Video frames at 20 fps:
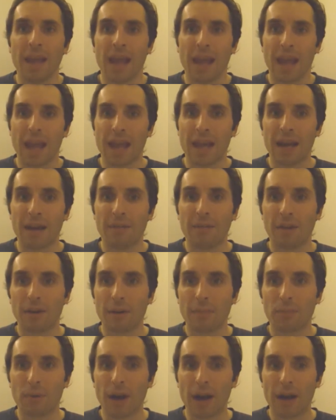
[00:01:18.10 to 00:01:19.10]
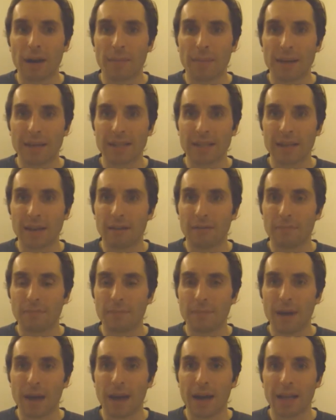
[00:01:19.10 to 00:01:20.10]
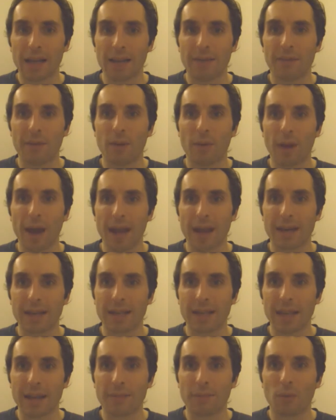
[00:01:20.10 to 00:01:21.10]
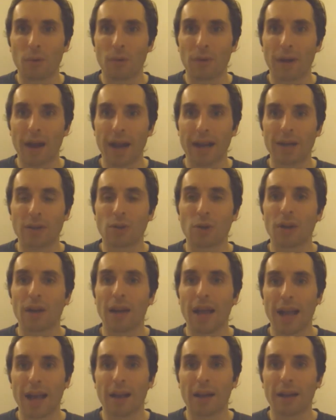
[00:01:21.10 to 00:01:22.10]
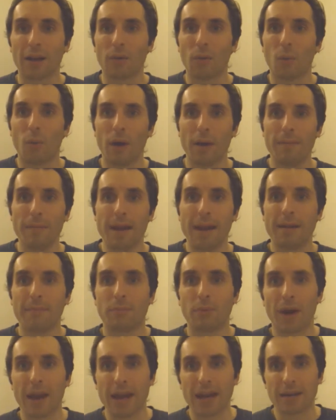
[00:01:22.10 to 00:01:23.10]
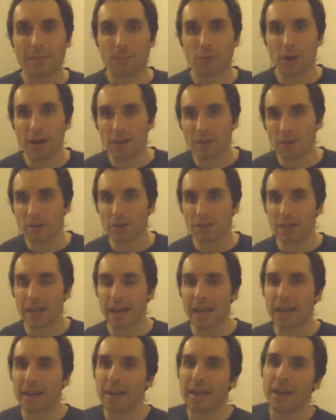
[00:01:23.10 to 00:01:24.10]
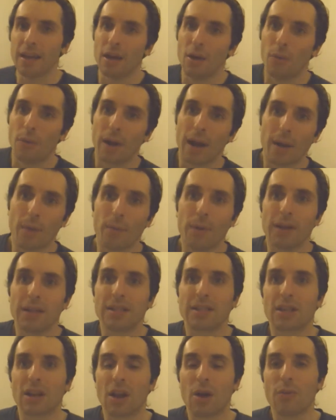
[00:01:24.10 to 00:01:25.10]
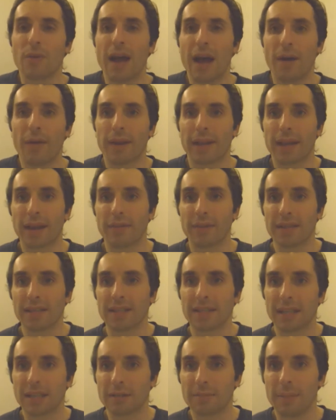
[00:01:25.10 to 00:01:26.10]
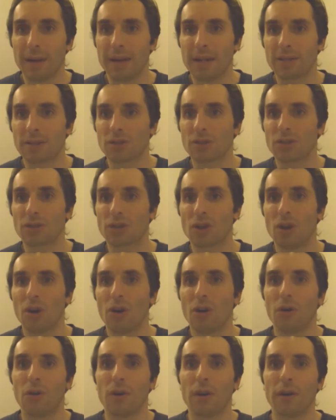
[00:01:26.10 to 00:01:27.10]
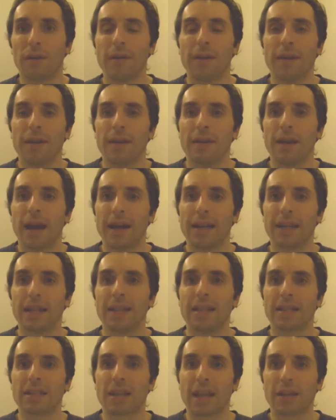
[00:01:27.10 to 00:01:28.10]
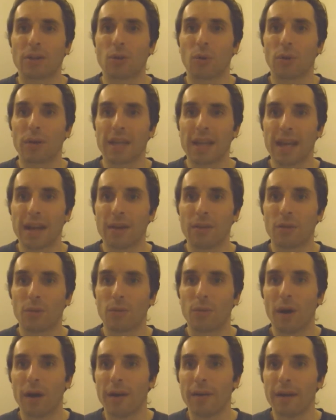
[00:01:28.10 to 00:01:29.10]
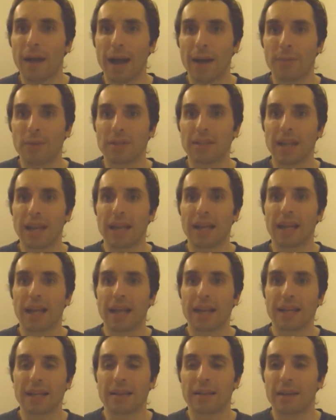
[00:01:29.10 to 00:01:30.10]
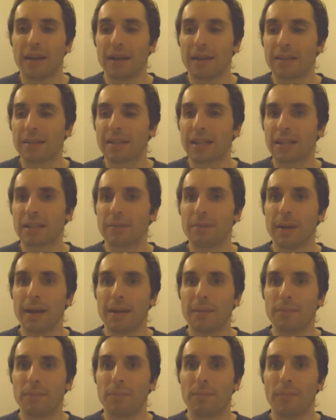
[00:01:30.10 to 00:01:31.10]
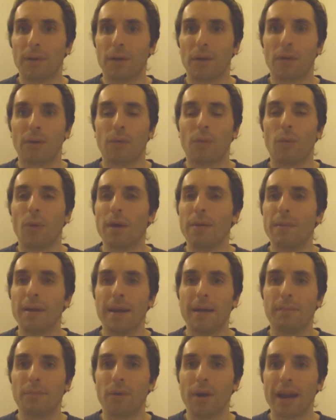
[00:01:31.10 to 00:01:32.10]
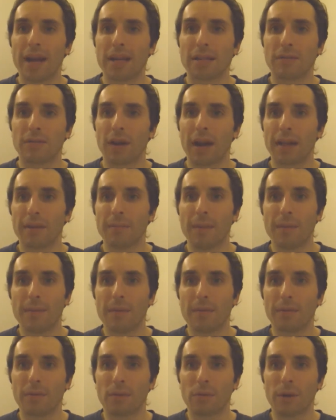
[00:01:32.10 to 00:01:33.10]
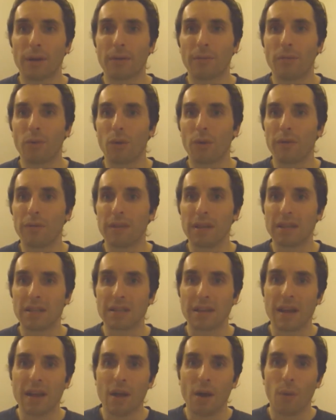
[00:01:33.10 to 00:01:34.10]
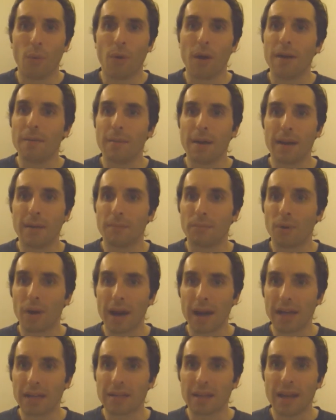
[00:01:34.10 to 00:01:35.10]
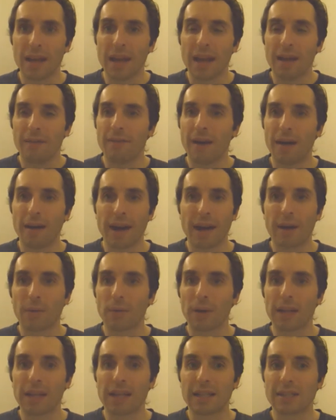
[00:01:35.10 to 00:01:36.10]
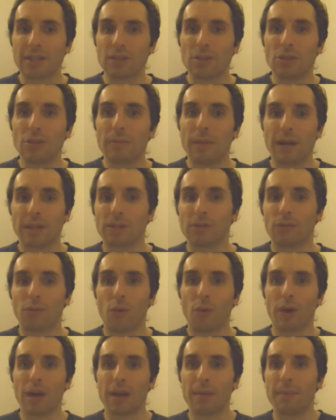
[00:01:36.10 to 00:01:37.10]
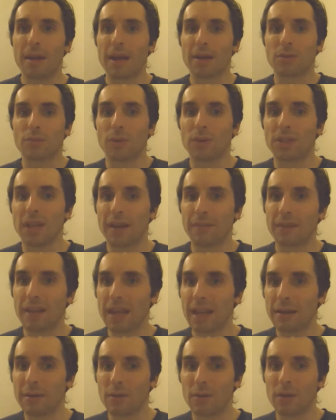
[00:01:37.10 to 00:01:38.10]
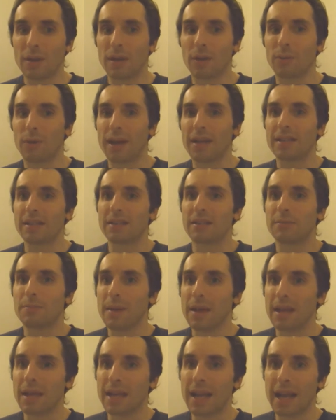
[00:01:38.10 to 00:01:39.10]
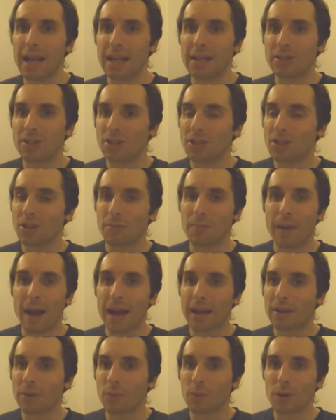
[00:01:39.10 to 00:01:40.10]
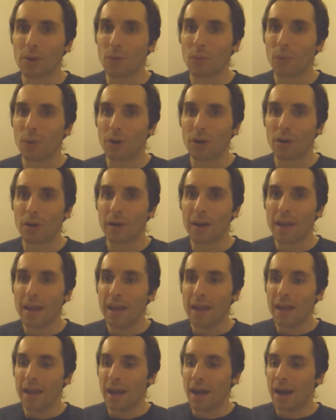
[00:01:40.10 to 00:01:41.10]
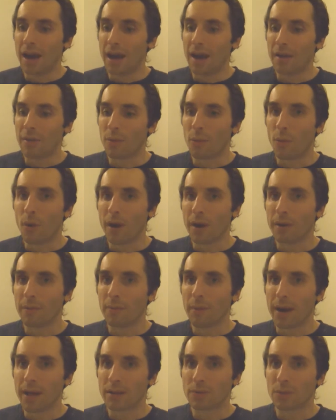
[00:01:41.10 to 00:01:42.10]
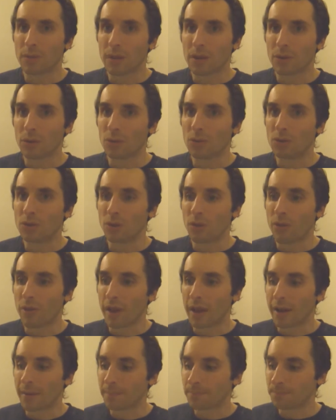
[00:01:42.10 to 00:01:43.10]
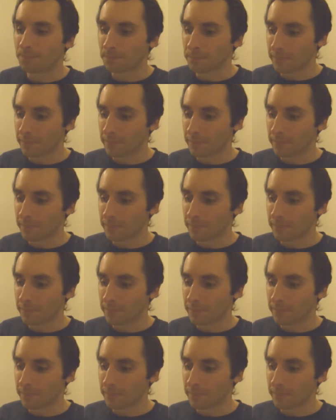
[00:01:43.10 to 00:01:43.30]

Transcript: And I'm very proud of myself, even though I had to take more. I took a lot of little 1 minute breathers, like when I would slow down like every 6 minutes or so, or I did this like toward the end of the run. I was taking like 6 minute or 1 minute breaks for like maybe 3 or 4 of these 1 minute breaks. Found out it really doesn't do much for you, because once you have to raise the speed again, it's just you're back to where you were. The water breaks were the crucial thing.